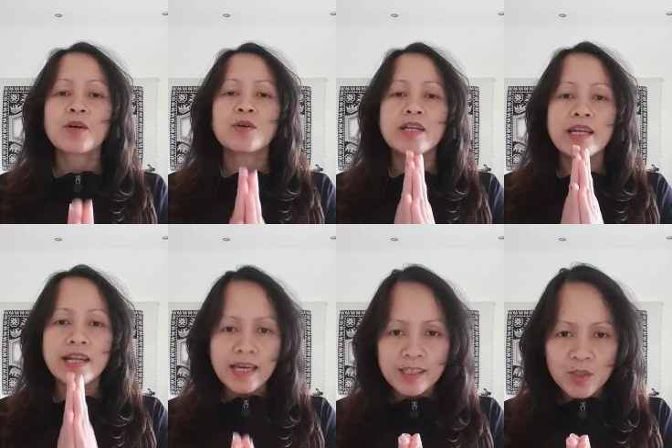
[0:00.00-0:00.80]

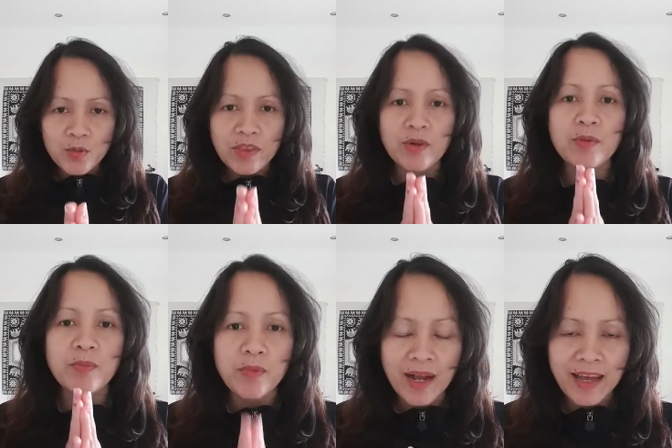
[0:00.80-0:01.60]
connect with your
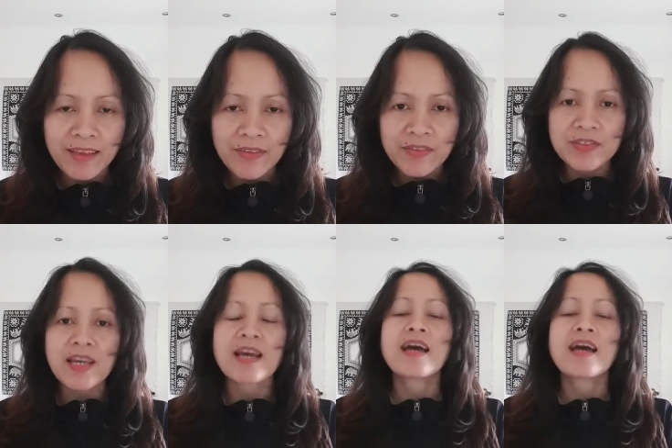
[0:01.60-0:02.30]
breath,